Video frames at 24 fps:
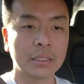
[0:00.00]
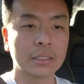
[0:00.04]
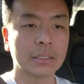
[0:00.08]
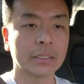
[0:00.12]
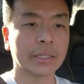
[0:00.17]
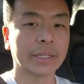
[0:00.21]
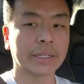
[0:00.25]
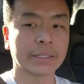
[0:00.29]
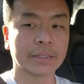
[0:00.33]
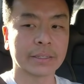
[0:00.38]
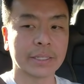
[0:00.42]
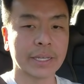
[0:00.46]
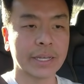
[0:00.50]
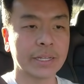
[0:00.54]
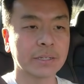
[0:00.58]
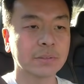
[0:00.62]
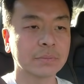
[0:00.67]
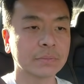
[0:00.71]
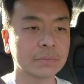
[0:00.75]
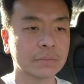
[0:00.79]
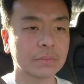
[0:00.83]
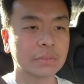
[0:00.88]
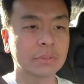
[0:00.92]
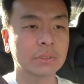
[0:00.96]
Like that.
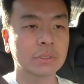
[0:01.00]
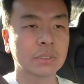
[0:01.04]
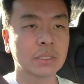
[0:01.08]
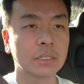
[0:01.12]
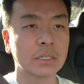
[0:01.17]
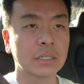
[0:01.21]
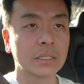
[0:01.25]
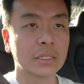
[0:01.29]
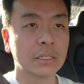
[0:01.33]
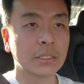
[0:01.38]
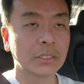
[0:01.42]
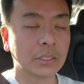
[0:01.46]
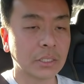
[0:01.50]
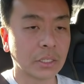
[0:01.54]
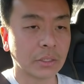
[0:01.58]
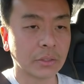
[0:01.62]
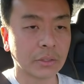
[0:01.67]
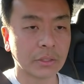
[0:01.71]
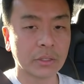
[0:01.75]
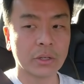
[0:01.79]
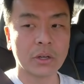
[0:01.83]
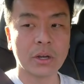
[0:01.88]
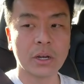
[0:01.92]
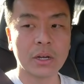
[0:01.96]
So
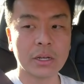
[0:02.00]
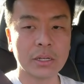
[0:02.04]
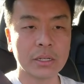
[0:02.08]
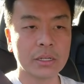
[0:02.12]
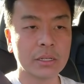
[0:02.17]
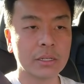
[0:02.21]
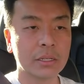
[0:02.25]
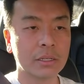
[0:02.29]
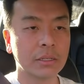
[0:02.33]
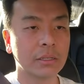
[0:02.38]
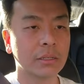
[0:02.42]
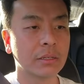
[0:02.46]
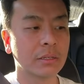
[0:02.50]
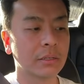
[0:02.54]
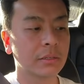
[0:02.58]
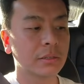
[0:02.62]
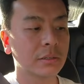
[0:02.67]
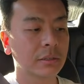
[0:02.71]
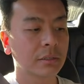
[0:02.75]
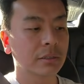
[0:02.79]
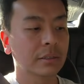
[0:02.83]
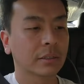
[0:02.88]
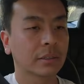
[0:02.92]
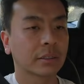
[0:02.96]

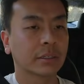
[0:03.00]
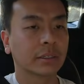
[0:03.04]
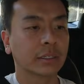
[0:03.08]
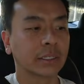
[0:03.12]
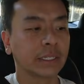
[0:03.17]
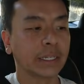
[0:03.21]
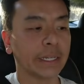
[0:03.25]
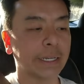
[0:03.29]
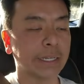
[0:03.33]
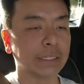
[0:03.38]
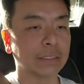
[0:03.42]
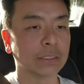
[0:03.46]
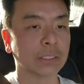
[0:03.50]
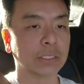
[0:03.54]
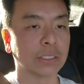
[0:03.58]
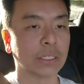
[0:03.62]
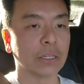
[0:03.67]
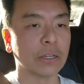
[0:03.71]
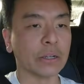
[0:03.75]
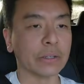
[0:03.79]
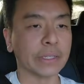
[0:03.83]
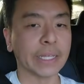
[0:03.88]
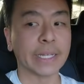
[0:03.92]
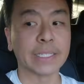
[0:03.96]
okay,
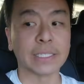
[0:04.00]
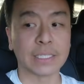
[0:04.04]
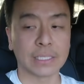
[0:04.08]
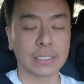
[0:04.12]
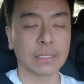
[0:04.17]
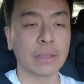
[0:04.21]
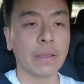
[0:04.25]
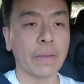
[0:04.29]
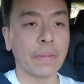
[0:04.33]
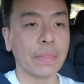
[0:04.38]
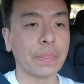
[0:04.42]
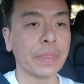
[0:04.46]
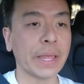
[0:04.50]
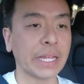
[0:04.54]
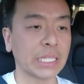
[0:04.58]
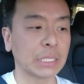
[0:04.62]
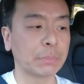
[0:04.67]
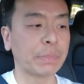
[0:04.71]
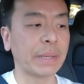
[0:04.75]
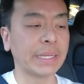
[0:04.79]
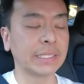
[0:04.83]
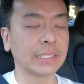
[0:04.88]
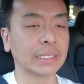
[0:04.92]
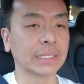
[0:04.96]
so that's
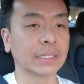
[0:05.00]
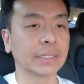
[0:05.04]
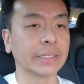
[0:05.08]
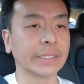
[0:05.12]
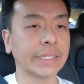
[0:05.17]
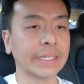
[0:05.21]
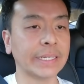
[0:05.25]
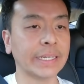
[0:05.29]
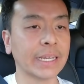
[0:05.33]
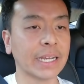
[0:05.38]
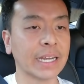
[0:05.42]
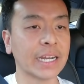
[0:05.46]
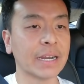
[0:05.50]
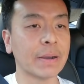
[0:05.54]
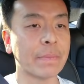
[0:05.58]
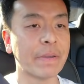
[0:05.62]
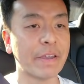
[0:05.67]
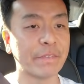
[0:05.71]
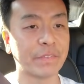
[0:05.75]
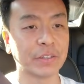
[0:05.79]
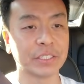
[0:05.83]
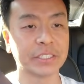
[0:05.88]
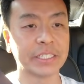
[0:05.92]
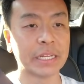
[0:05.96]
basically
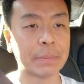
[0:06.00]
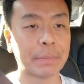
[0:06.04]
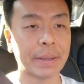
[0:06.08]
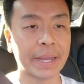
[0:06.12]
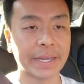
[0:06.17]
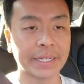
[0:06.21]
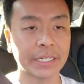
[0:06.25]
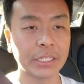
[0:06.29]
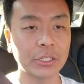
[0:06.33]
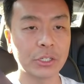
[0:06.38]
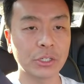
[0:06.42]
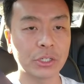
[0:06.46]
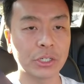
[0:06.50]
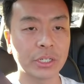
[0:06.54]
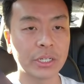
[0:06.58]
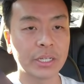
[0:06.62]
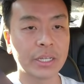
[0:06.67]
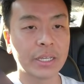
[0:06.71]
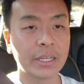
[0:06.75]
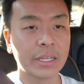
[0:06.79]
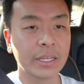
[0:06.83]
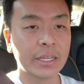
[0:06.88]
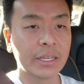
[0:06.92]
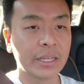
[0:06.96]
FSD package
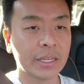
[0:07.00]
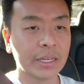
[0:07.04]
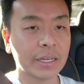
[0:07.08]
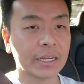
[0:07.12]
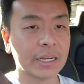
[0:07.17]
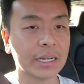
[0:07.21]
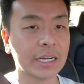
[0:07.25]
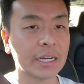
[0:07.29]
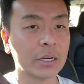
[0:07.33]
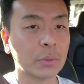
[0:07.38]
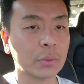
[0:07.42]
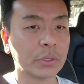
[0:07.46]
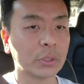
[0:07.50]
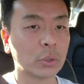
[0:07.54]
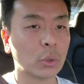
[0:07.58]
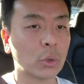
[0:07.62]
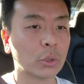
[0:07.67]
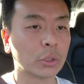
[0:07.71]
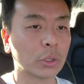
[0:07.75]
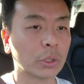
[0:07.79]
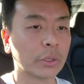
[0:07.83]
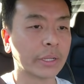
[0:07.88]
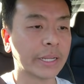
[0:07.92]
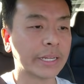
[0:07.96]
with
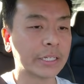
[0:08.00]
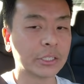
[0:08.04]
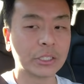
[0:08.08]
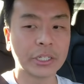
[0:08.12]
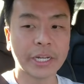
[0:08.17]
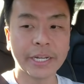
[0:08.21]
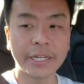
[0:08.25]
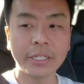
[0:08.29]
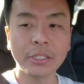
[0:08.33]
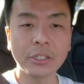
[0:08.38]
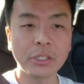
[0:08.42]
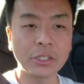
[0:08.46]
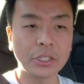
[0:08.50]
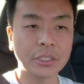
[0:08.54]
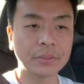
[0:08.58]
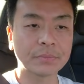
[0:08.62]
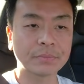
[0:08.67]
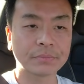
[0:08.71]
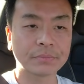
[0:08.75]
auto lane change.